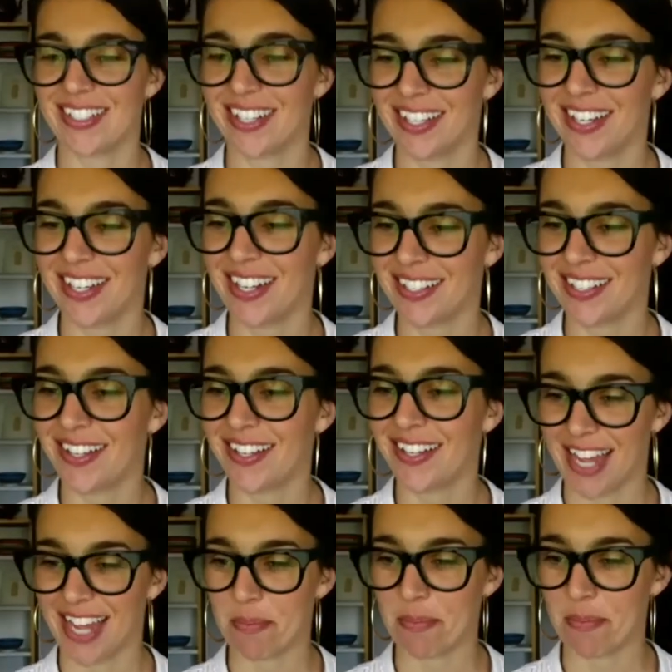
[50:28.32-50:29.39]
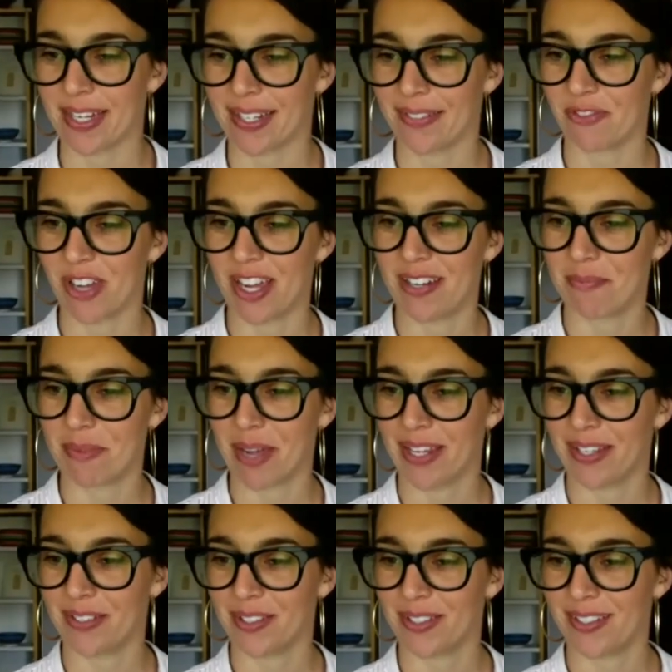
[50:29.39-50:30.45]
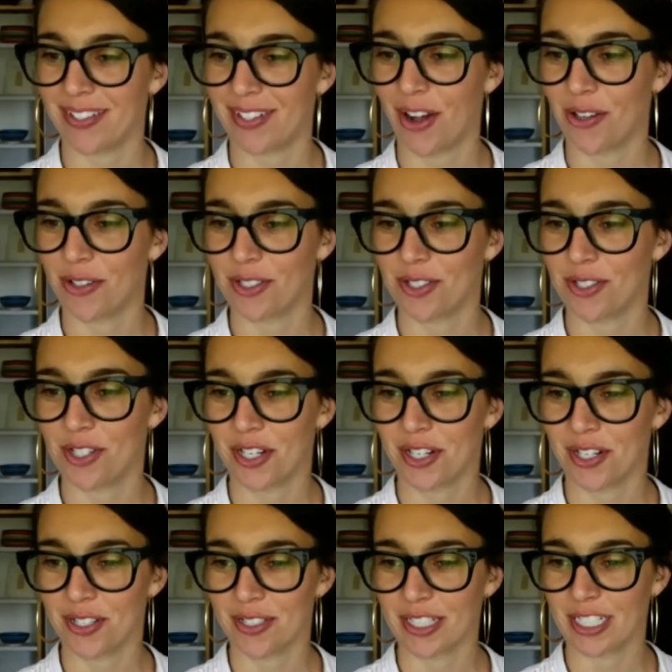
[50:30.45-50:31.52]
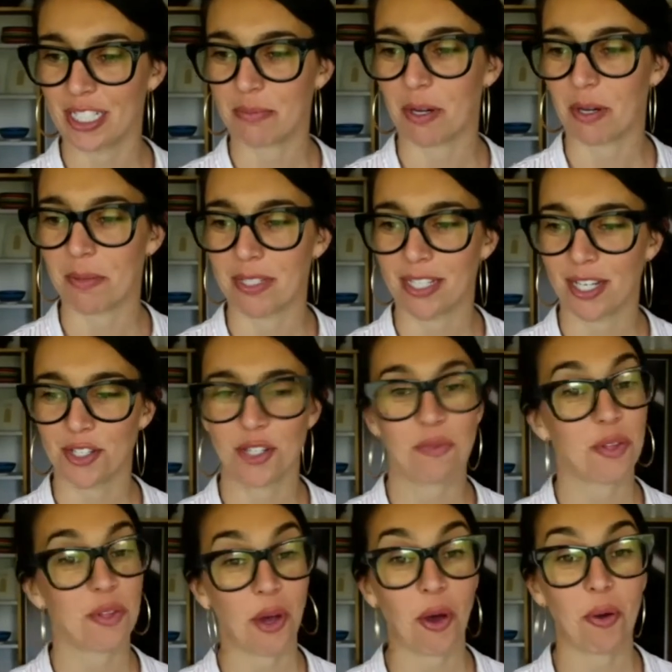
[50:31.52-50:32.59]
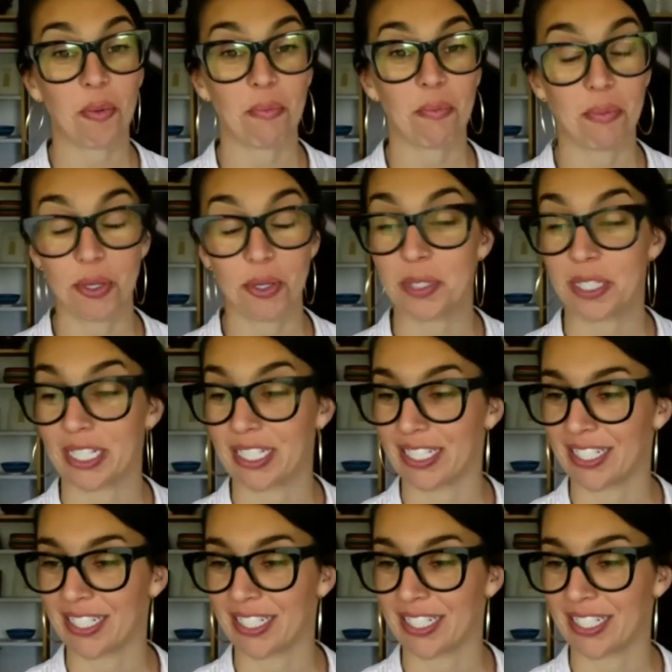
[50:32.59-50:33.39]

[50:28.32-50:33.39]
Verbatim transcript: and it does happen. In my college years, experimentation with home brewing